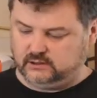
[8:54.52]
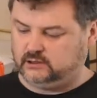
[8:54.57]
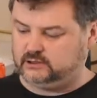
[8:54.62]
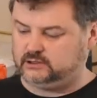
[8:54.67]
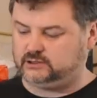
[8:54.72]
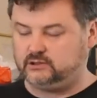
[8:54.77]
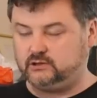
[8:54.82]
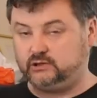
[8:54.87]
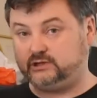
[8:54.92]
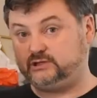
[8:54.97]

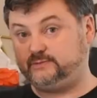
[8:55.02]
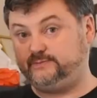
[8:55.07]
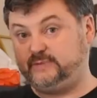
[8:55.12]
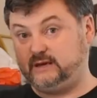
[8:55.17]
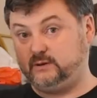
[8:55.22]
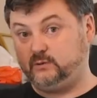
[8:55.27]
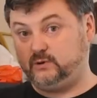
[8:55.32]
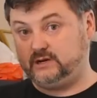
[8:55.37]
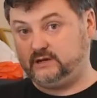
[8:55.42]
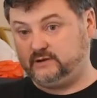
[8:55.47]
it's got a
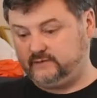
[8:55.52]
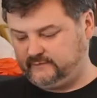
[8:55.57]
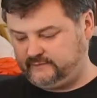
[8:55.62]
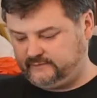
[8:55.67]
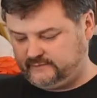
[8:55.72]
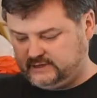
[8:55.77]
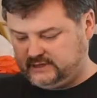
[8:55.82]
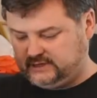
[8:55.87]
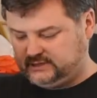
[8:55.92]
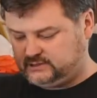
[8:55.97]
spare
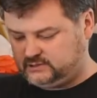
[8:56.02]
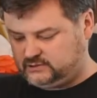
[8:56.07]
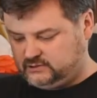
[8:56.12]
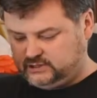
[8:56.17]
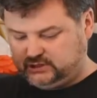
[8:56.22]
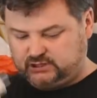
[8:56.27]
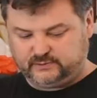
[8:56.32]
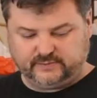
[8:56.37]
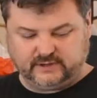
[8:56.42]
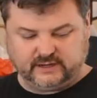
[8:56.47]
it's
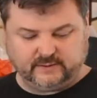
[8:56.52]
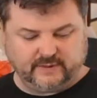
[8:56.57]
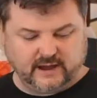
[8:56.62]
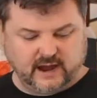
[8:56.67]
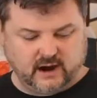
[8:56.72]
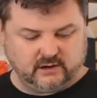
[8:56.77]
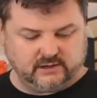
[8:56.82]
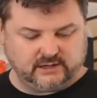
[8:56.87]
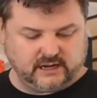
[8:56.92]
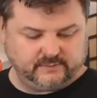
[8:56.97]
got a spare
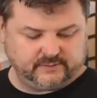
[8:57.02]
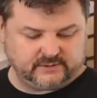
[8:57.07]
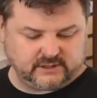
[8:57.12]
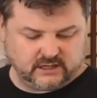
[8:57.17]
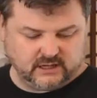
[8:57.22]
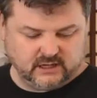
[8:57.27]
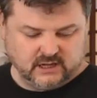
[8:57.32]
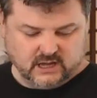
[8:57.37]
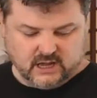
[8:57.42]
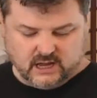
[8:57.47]
power
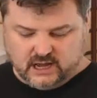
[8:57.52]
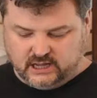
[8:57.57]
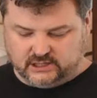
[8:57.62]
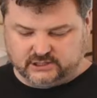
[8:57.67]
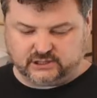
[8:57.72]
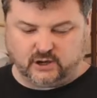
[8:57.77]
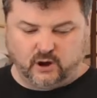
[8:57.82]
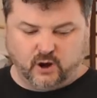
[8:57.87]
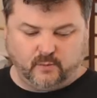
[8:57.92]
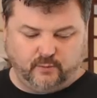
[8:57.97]
adapter,
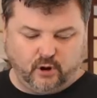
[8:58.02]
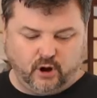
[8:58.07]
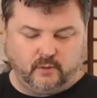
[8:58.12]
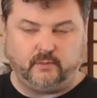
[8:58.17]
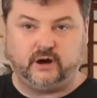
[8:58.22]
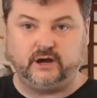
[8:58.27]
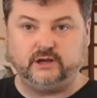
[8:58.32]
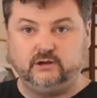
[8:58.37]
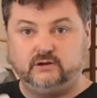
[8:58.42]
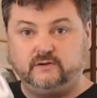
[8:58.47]
and so I'll pop
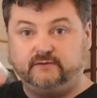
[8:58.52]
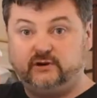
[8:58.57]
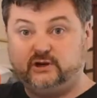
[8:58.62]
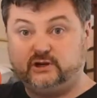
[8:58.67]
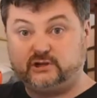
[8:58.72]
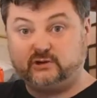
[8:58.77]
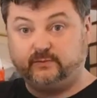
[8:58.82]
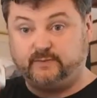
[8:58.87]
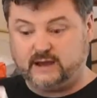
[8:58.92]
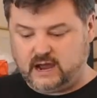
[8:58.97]
my
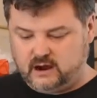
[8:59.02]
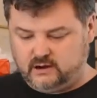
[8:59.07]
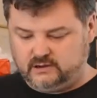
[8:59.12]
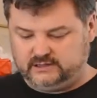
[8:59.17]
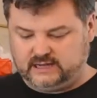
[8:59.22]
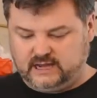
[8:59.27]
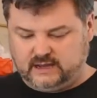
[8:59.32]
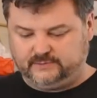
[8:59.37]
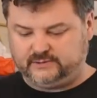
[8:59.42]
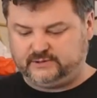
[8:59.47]
universal power
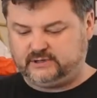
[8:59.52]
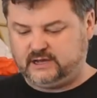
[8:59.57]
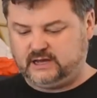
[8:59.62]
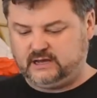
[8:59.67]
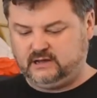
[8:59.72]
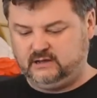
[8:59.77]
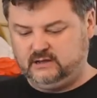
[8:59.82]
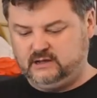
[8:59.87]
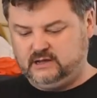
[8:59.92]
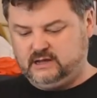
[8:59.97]

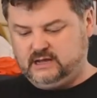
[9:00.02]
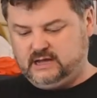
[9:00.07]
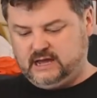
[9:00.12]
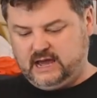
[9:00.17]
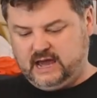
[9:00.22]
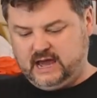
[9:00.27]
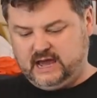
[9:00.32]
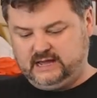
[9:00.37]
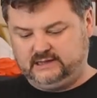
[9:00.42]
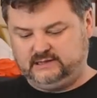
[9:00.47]
adapter
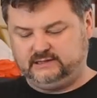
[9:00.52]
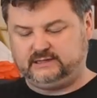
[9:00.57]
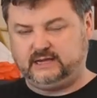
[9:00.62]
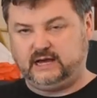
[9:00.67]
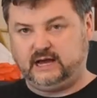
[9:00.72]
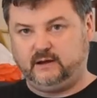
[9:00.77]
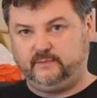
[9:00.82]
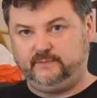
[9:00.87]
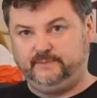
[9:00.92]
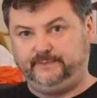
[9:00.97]
and
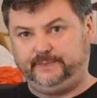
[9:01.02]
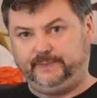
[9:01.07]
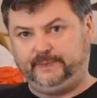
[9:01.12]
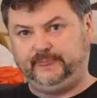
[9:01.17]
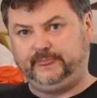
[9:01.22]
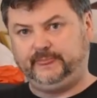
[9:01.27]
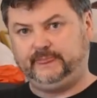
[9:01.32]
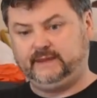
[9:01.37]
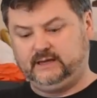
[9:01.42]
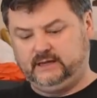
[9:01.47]

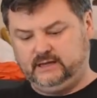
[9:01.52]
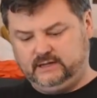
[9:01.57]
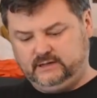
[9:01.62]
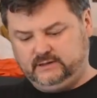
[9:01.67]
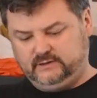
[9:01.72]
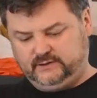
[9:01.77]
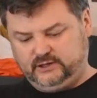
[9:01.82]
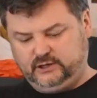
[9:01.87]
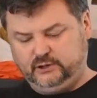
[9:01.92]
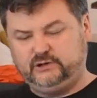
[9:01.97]

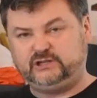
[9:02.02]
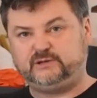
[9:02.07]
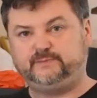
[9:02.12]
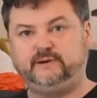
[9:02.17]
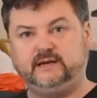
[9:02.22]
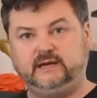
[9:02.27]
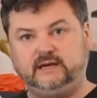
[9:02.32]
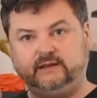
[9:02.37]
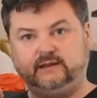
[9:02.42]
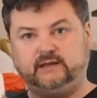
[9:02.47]
the
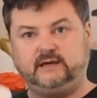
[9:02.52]
USB in